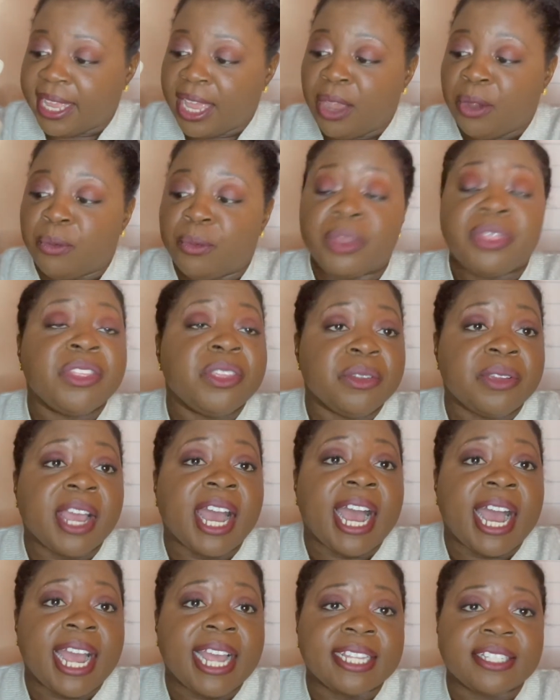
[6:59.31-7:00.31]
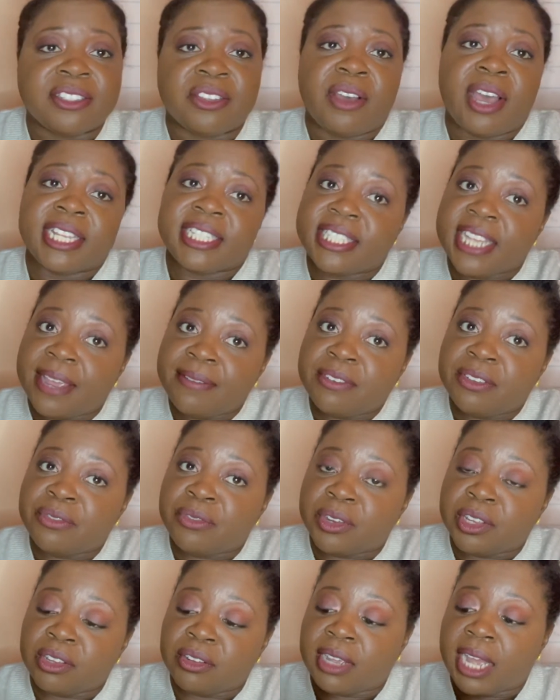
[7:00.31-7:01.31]
with you guys. So I saved it for
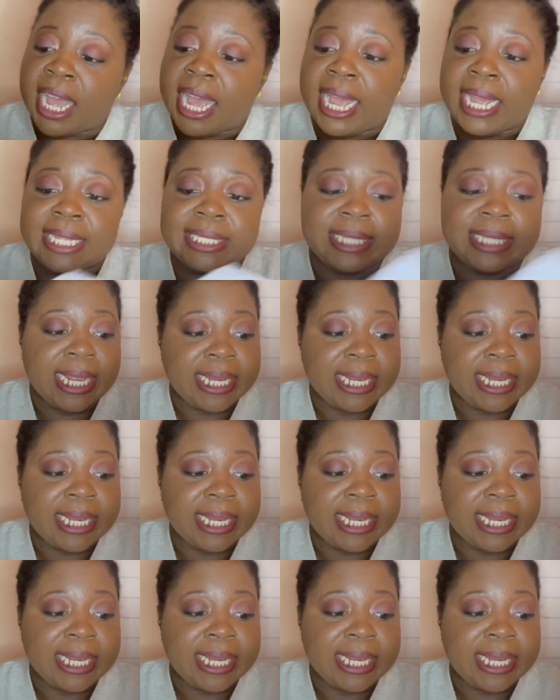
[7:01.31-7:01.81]
you guys.